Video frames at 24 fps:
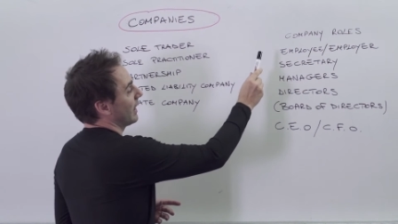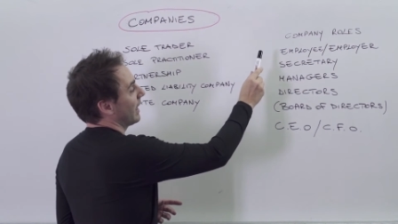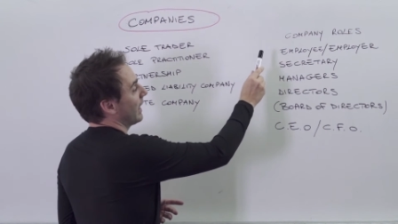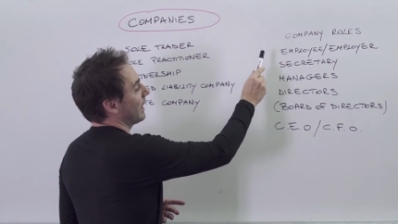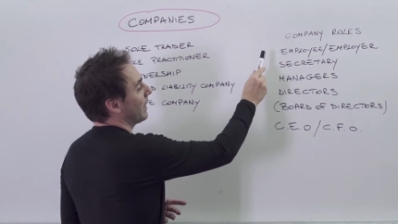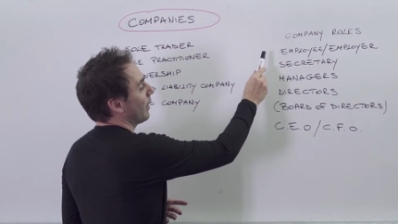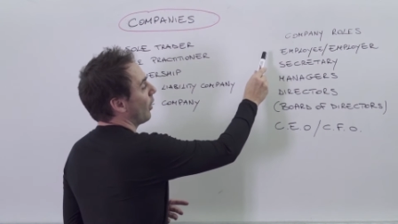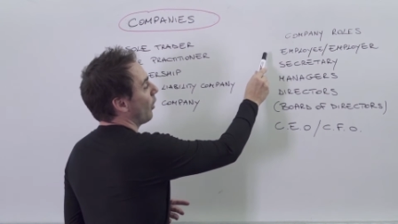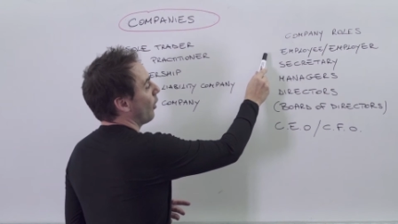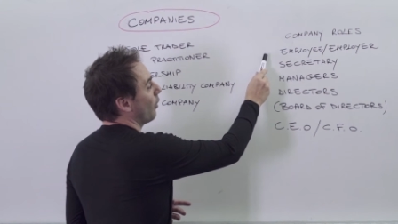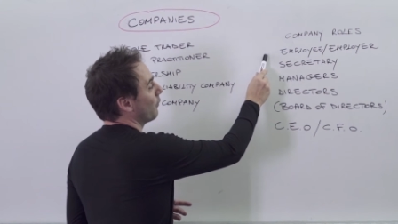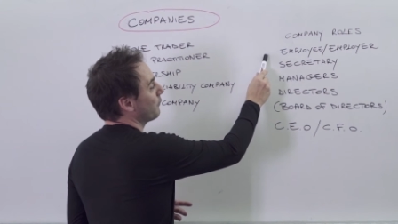
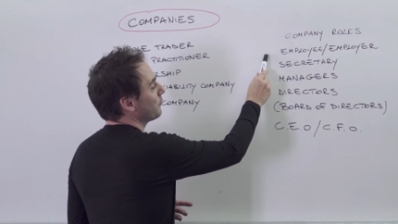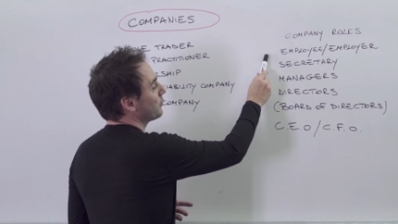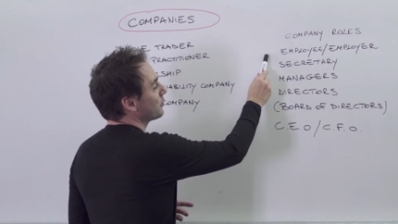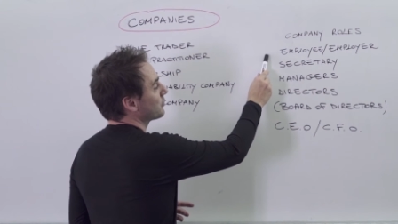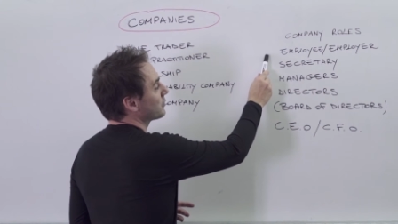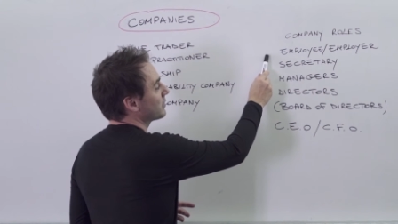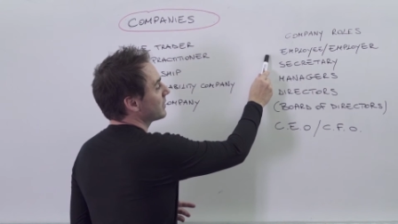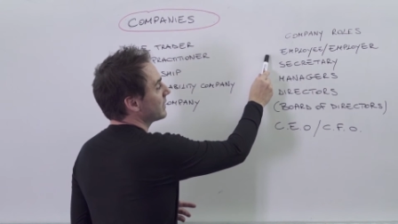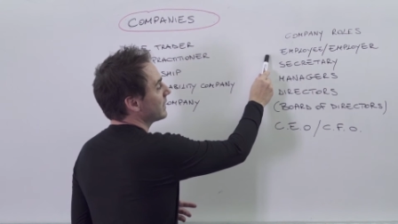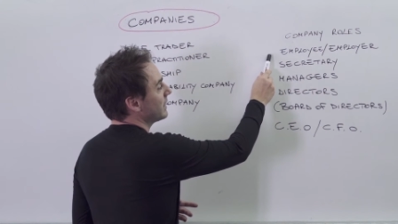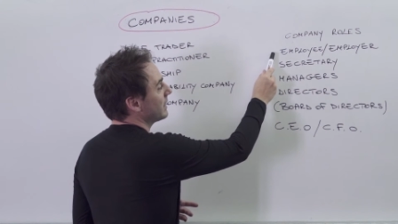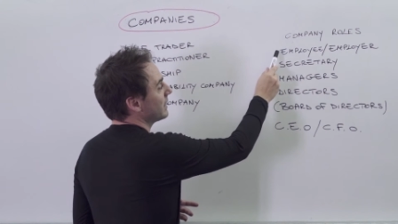And
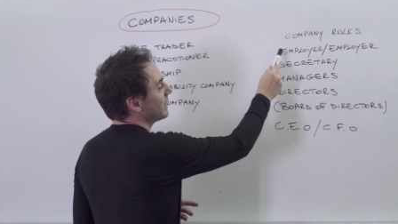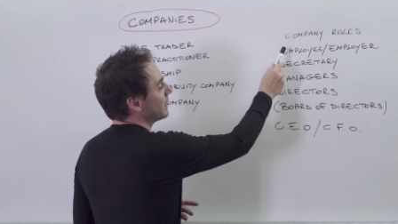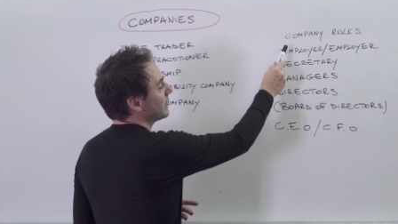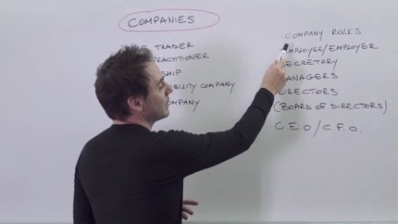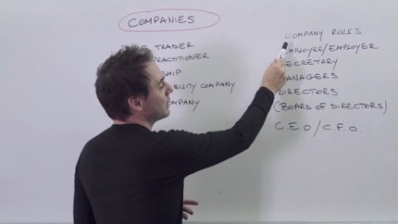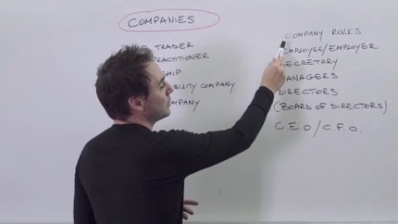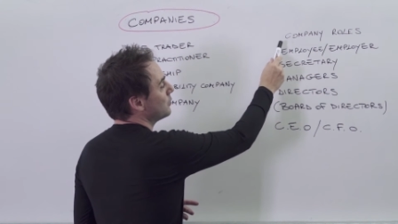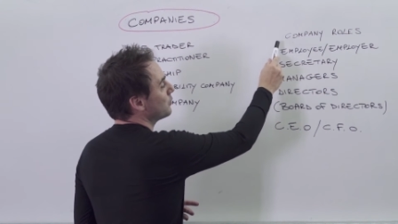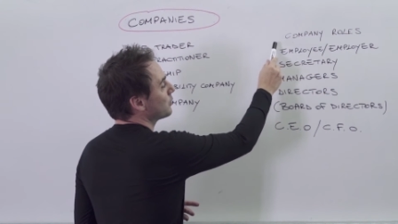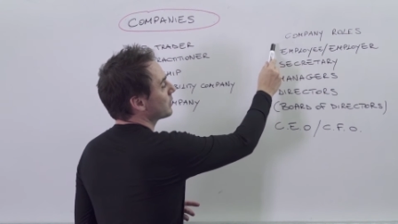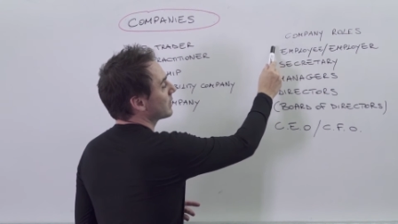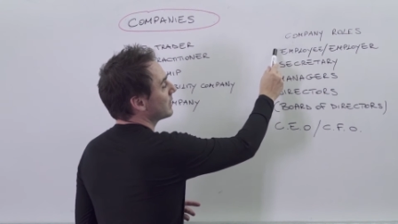obviously,
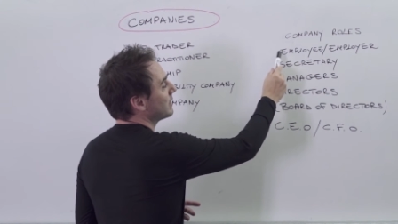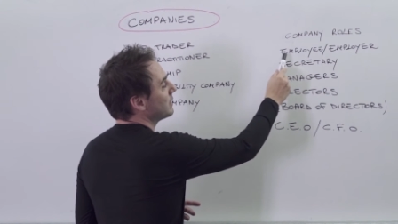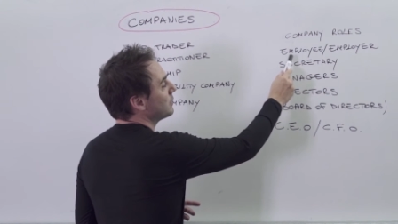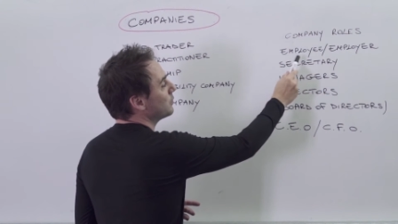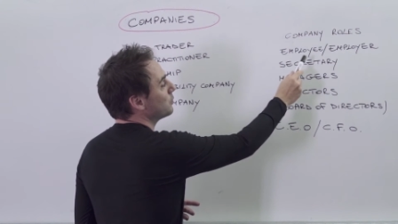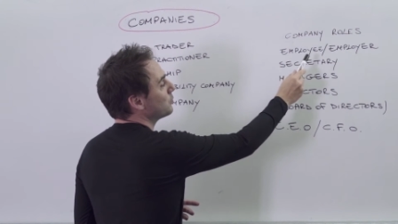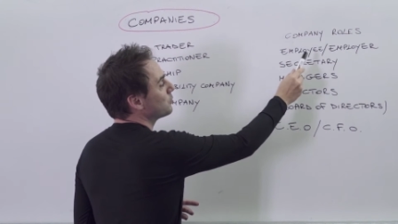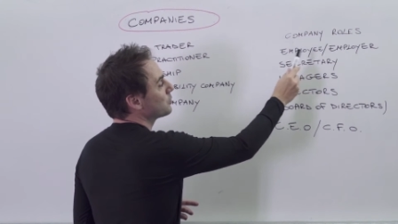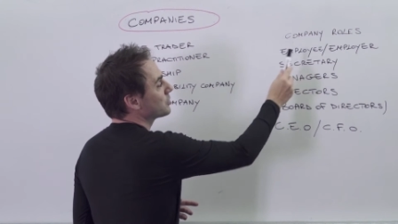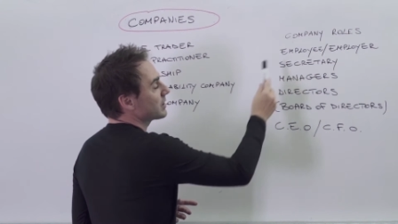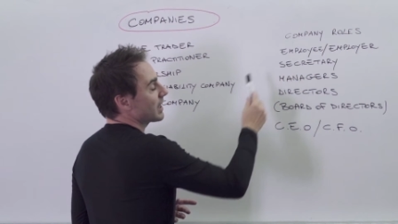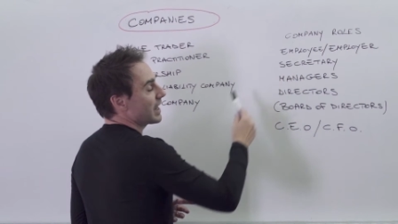you can
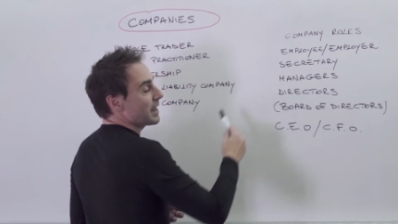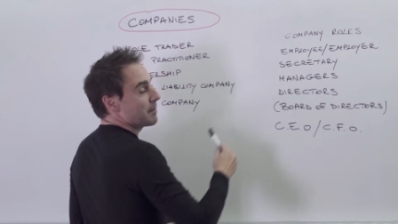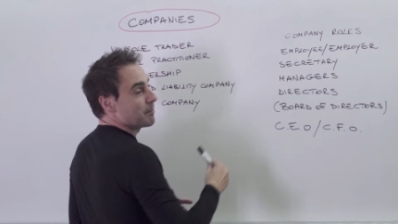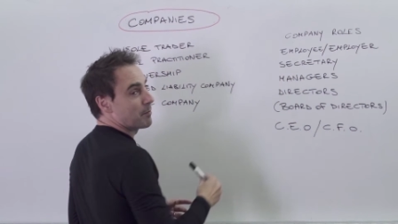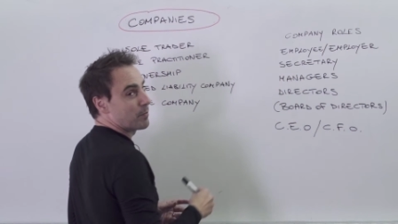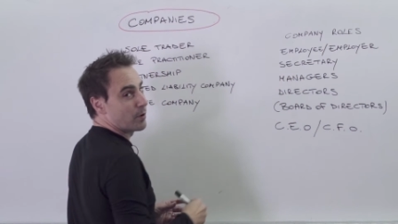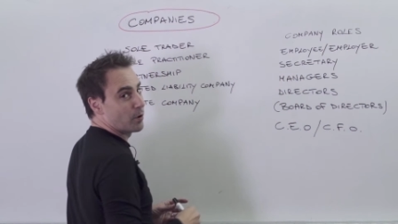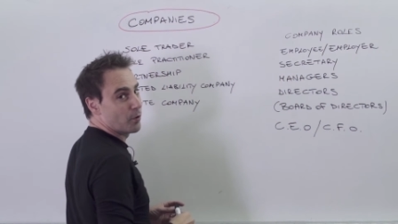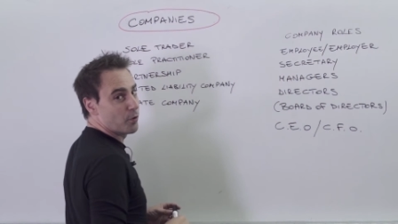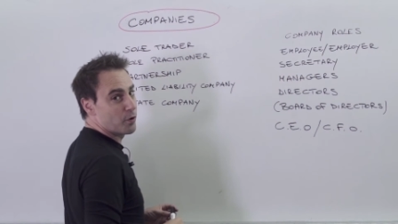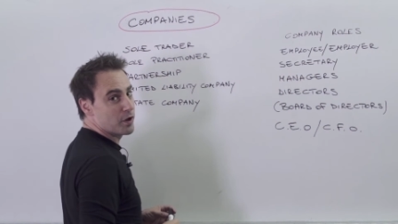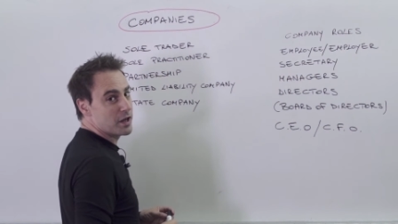use
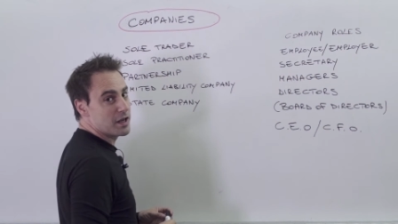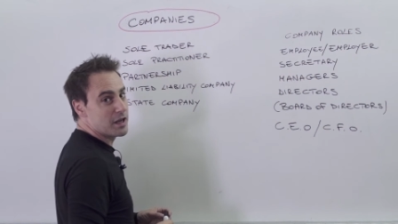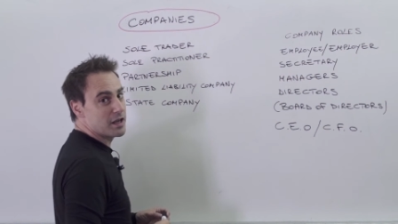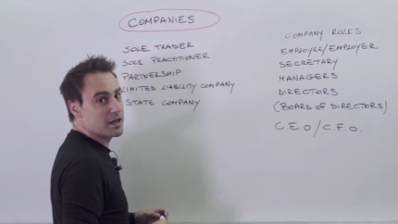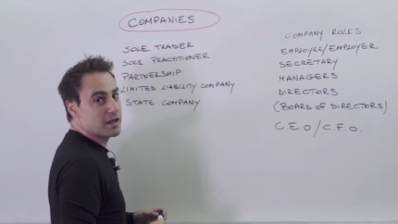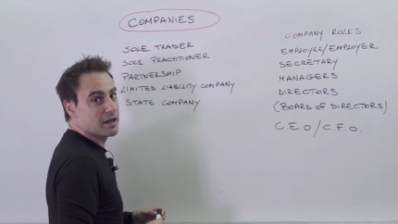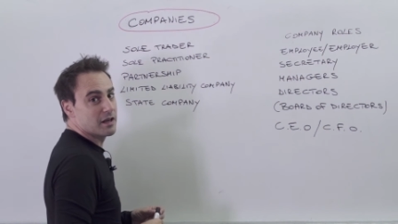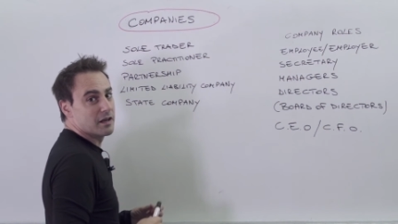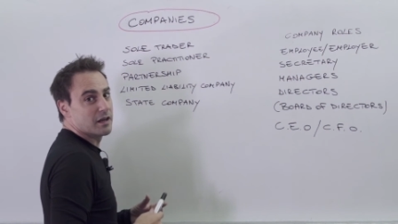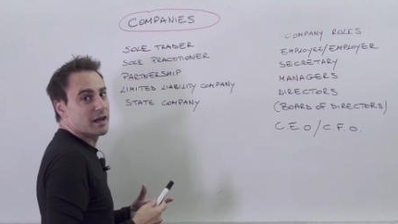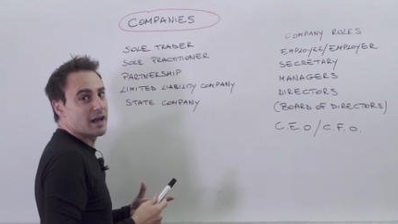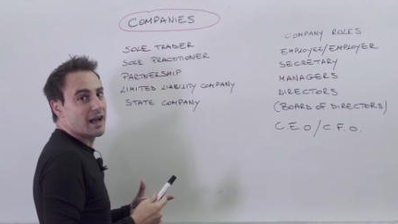
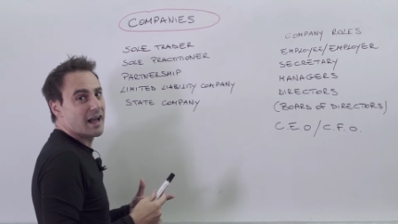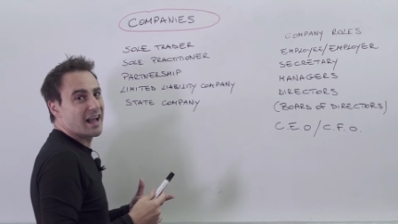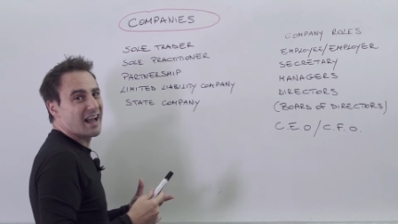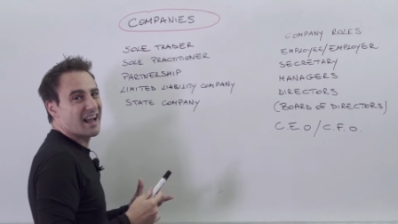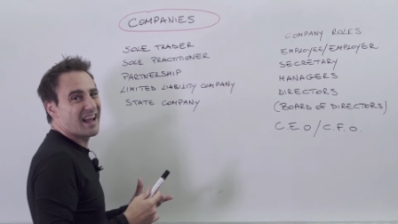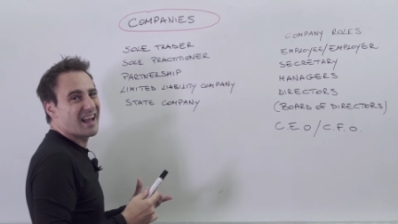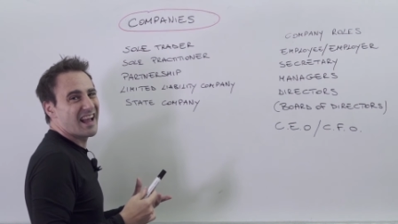employee